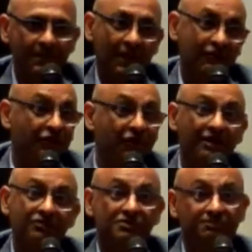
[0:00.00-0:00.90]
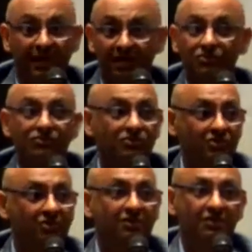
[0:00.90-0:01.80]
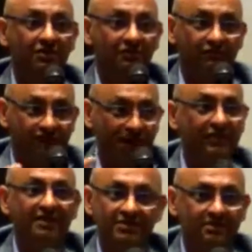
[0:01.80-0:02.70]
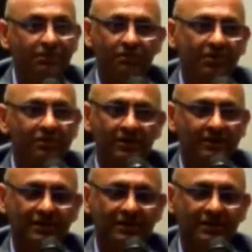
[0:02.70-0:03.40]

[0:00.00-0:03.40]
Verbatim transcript: If you don't have a spouse or a family that's supporting you,